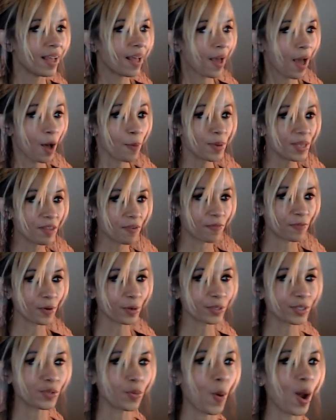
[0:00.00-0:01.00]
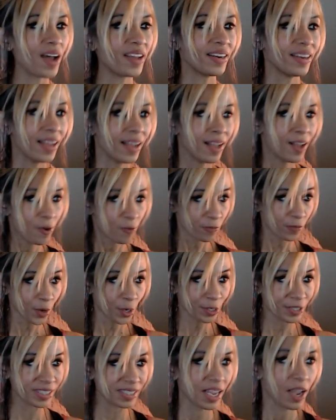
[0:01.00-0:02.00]
I'll be the first one,
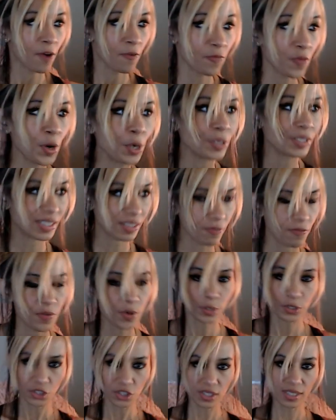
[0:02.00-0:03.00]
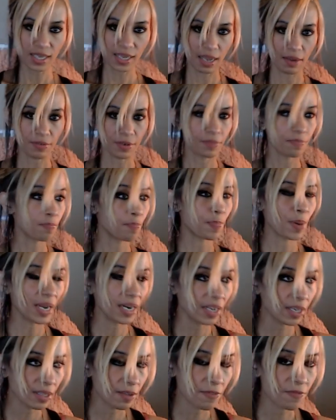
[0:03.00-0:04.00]
first, first, first, just like everybody
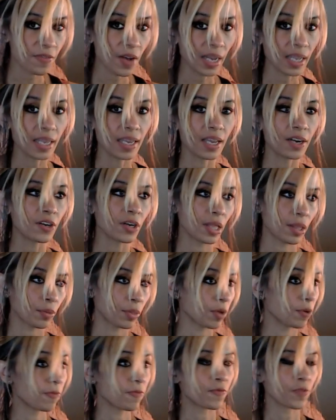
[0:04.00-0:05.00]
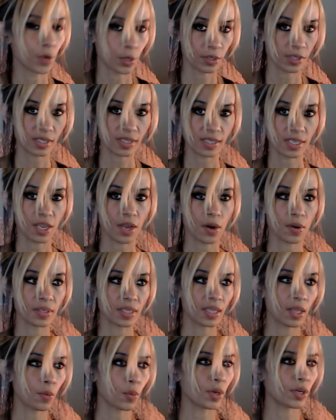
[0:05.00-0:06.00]
on the fucking internet, they're first, you know, and then
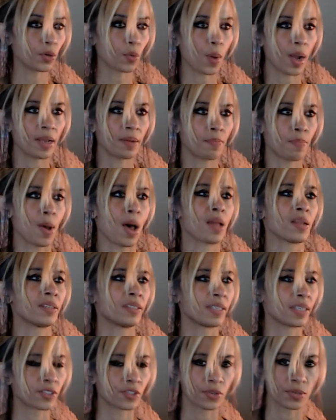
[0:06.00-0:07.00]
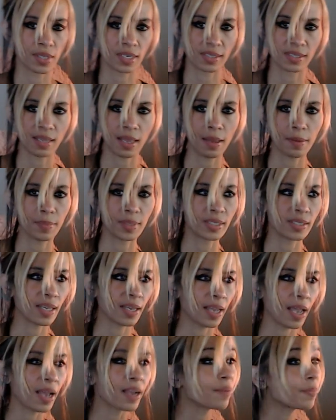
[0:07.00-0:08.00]
they wonder why politics are the same. It's
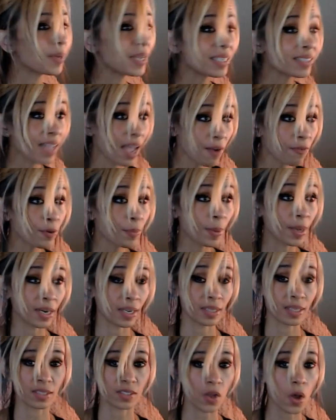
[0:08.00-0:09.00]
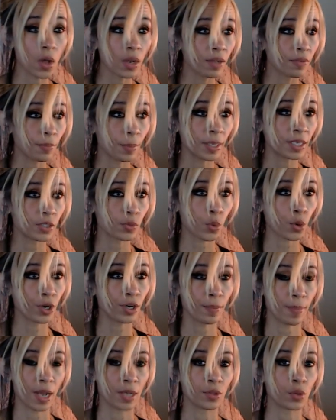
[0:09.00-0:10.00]
like, because everybody, that's all everybody's worried
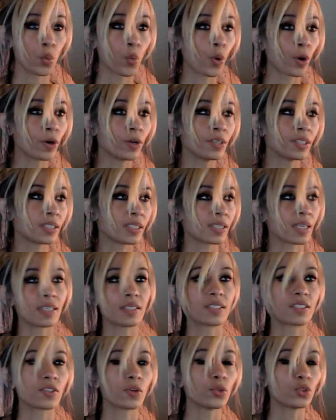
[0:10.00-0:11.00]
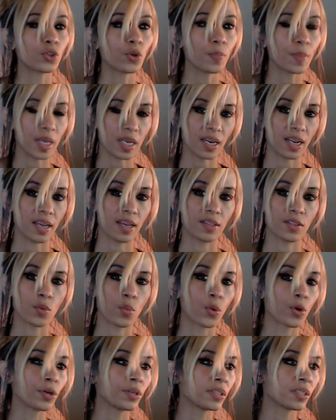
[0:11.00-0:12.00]
about. The world is social media. The
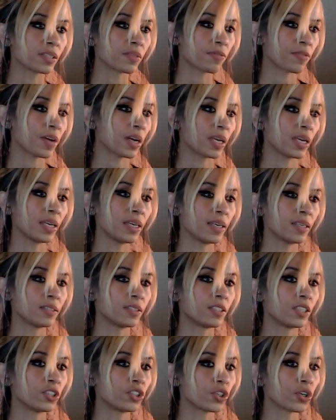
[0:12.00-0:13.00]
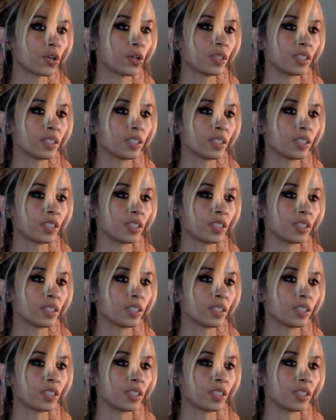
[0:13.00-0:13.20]
world is fucking digital.